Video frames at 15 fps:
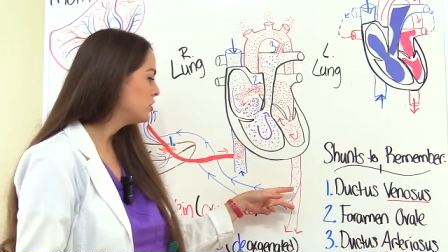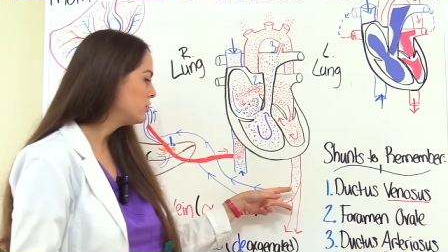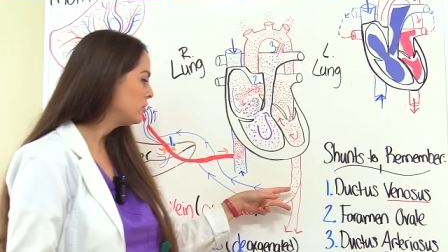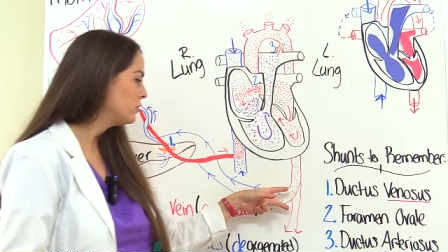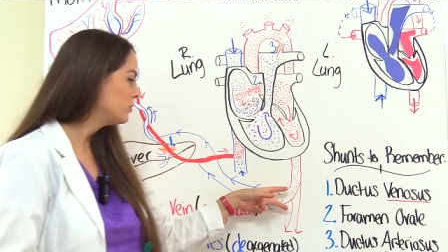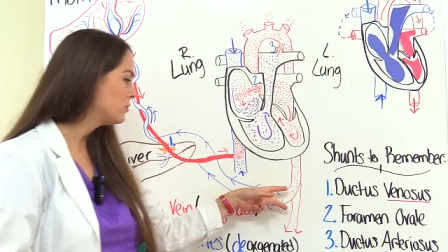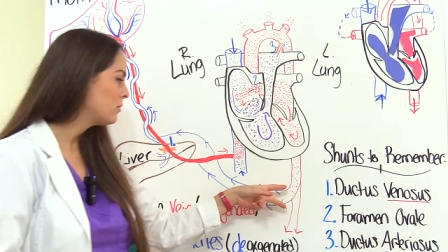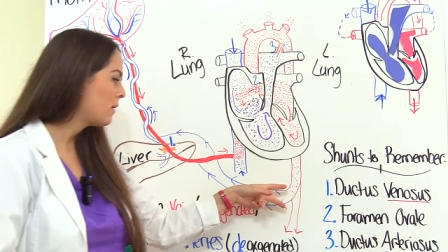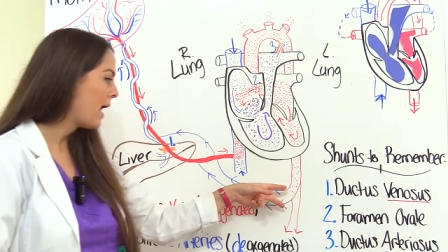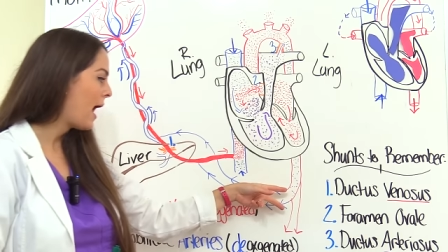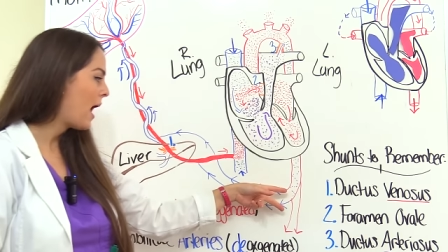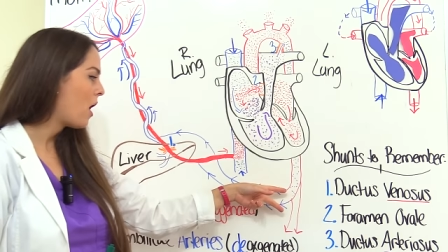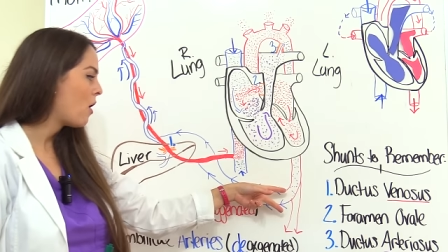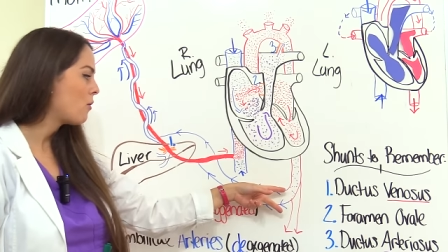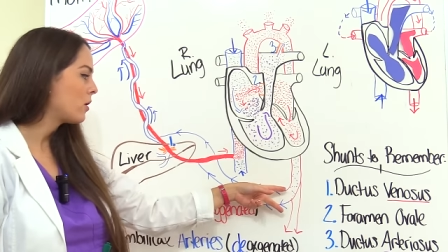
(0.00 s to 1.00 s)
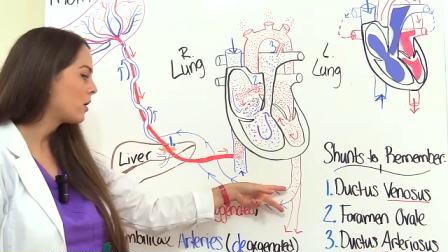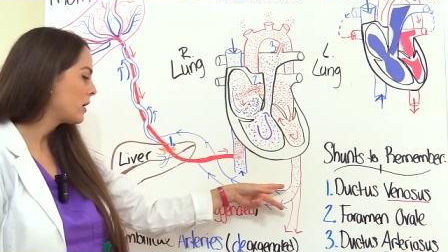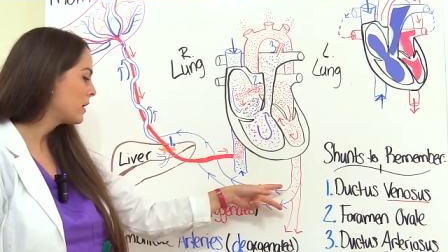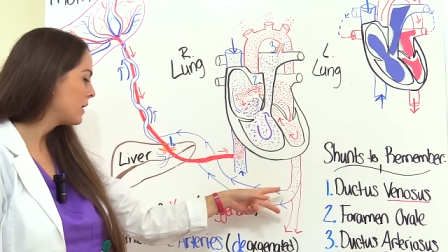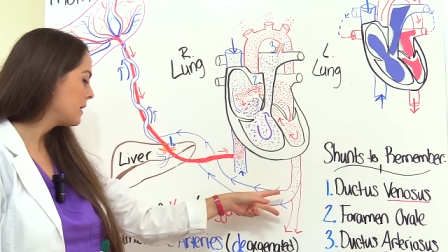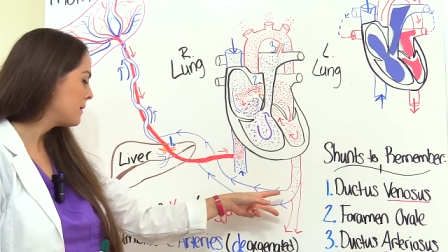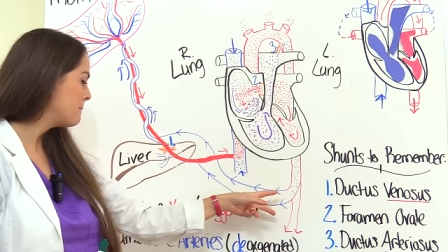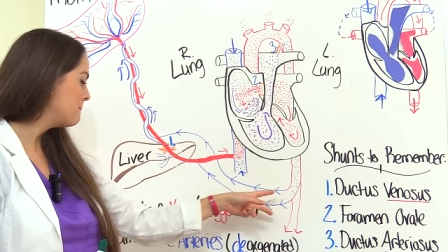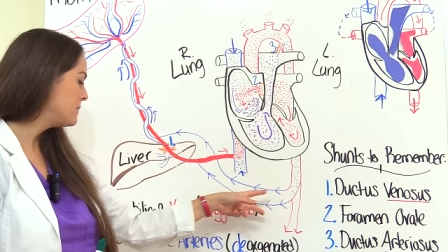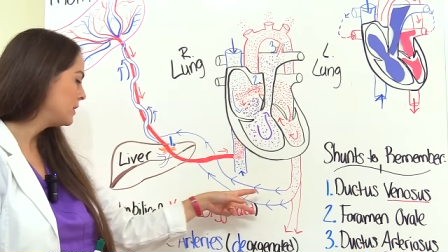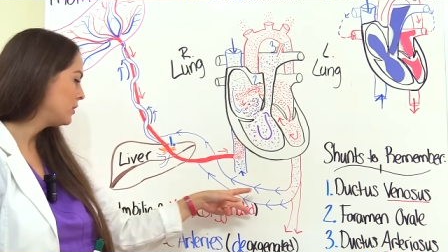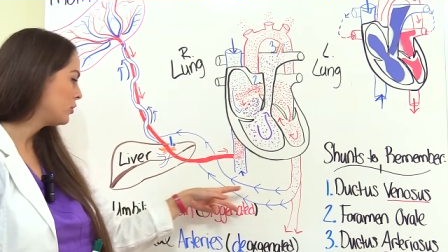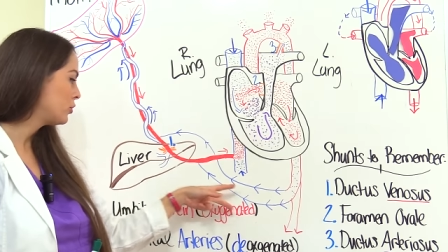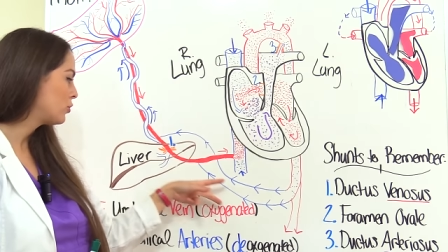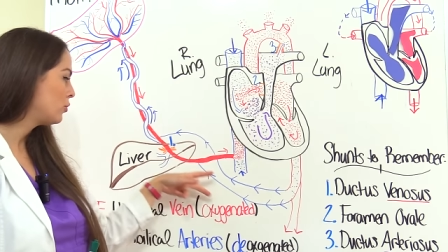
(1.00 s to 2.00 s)
to our
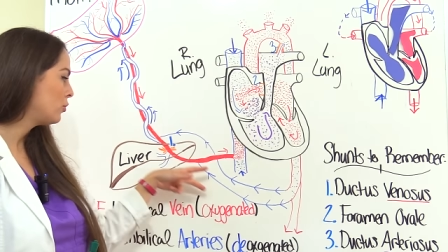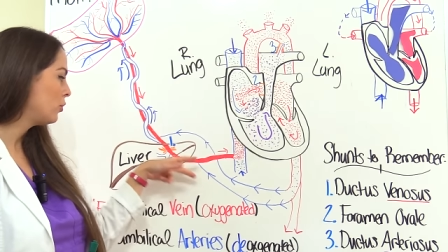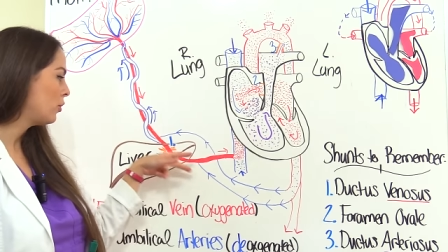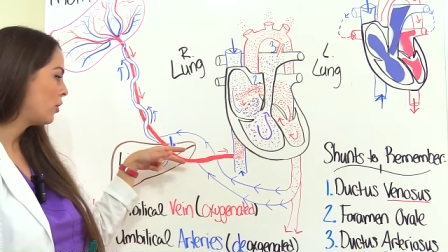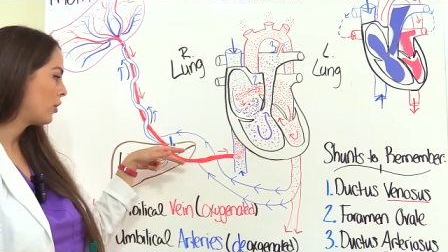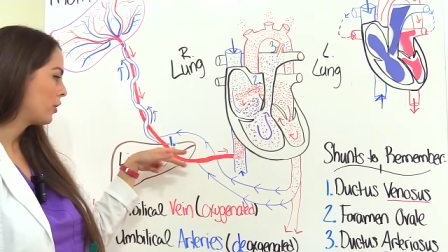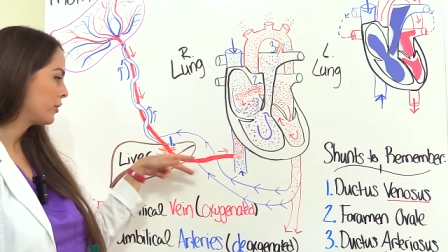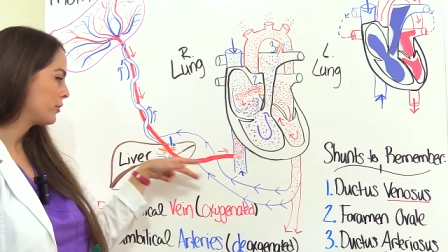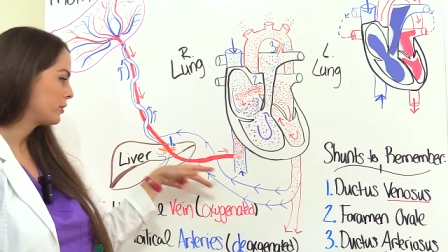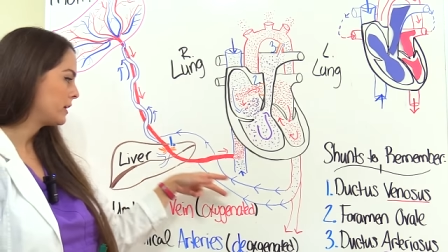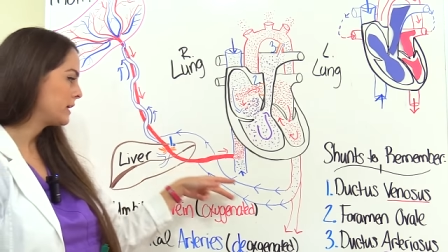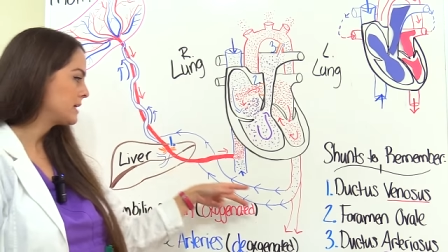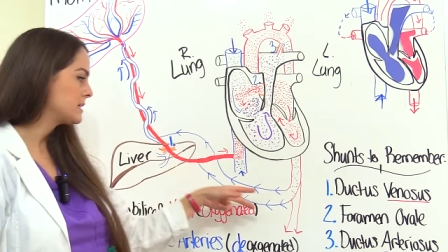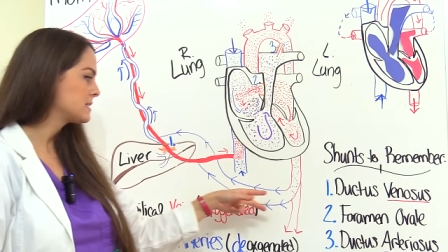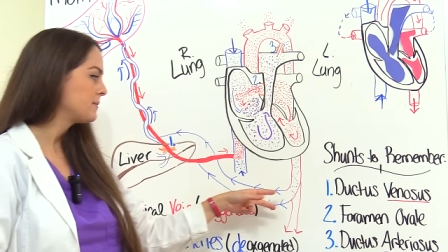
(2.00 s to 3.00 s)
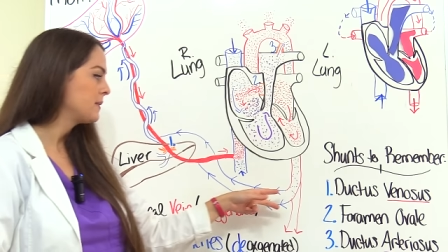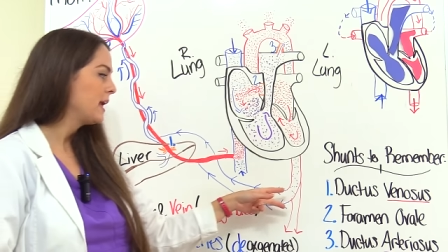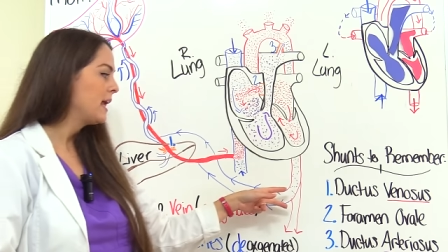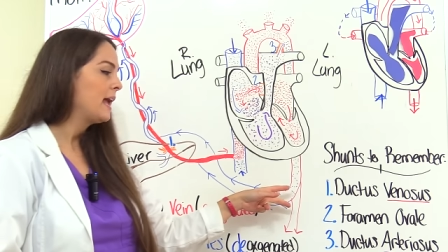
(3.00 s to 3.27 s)
umbilical arteries.